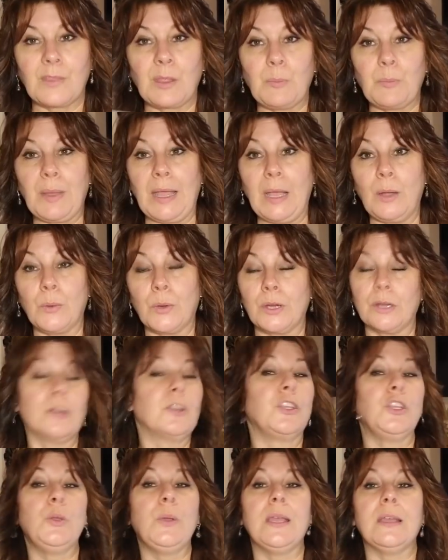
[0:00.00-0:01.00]
Power.
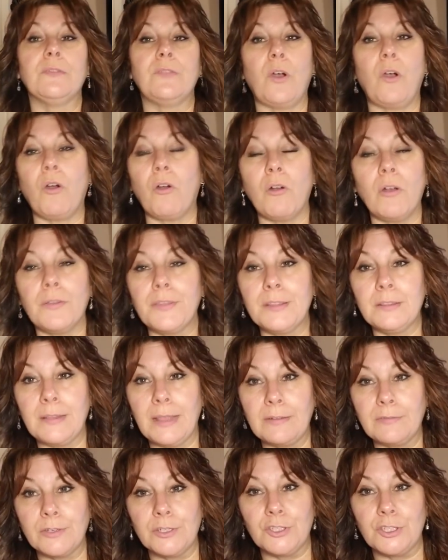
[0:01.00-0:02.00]
You have all the
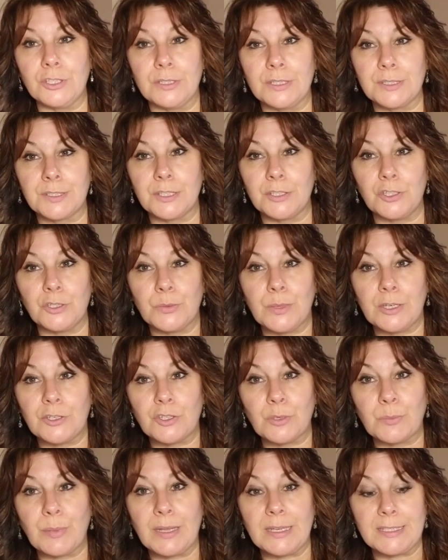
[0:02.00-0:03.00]
leverage in this
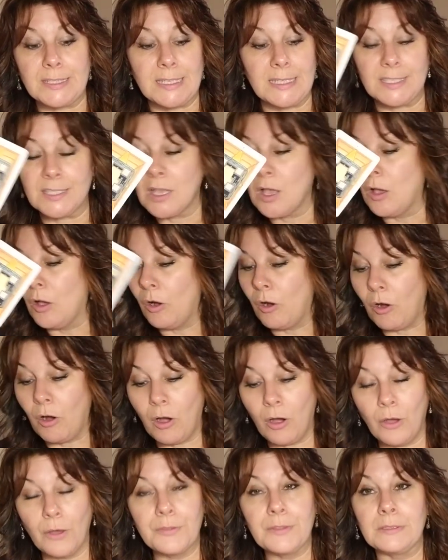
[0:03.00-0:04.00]
situation, Pisces.
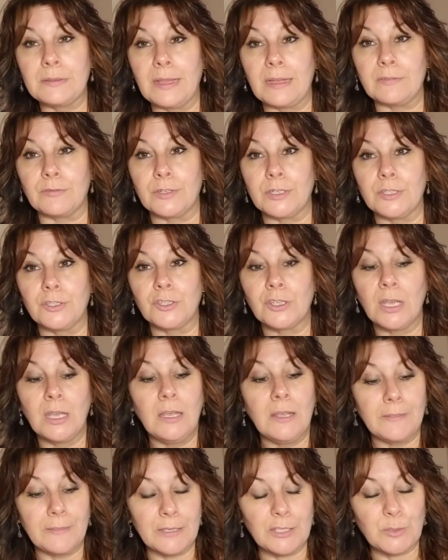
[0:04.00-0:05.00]
All the leverage.
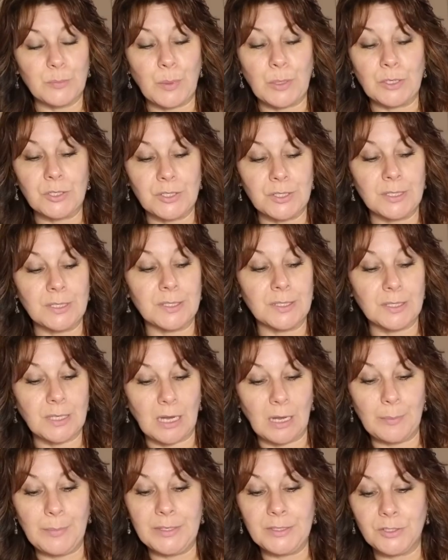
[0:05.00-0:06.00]
This person is
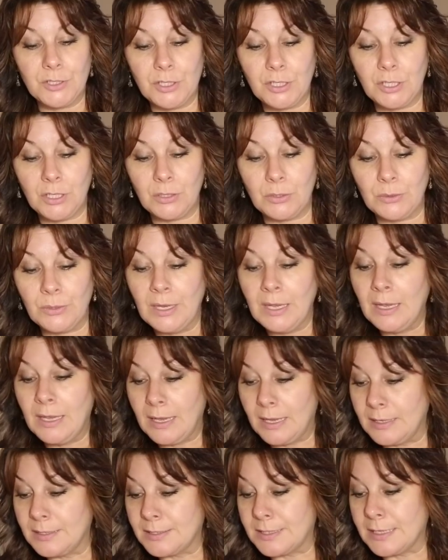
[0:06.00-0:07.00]
coming to you
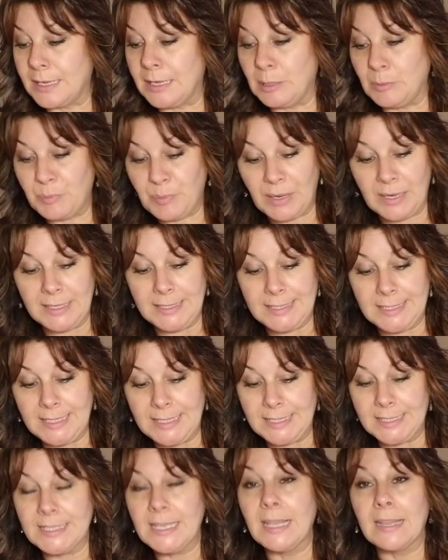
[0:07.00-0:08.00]
and saying,
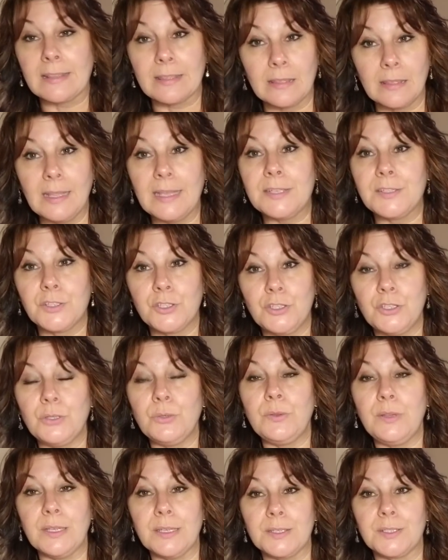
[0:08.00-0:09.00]
Pisces, let's do
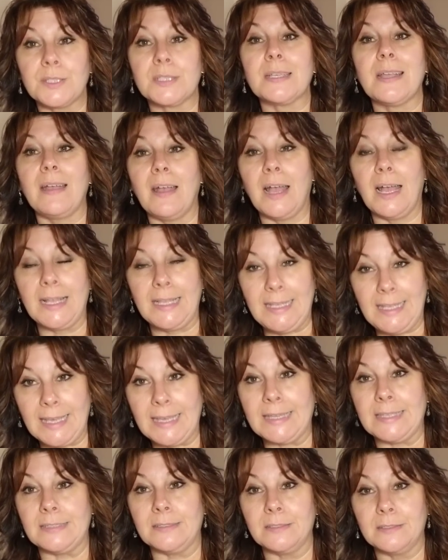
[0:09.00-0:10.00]
this
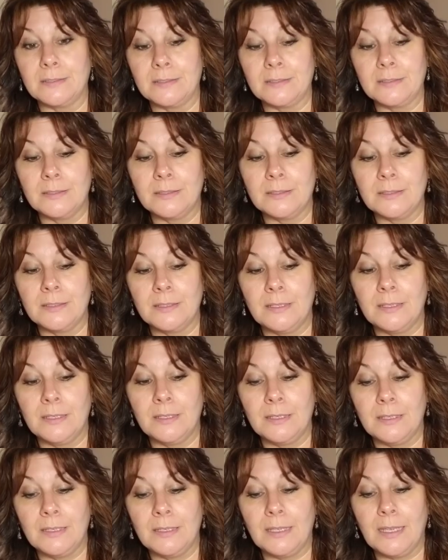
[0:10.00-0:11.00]
again.
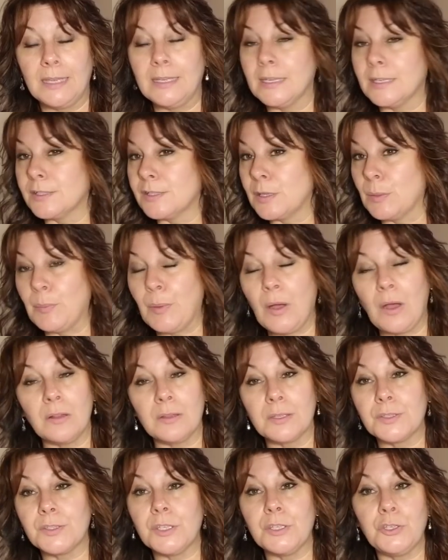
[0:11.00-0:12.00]
And if the
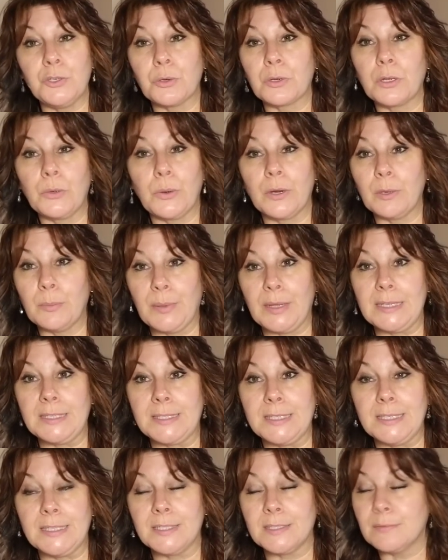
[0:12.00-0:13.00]
ball is in your court,
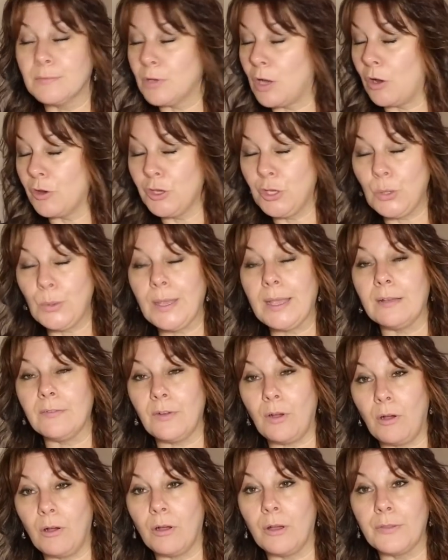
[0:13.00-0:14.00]
Pisces. You have
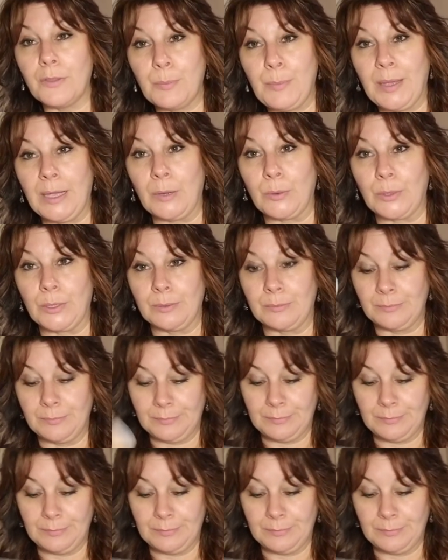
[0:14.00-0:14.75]
all the power.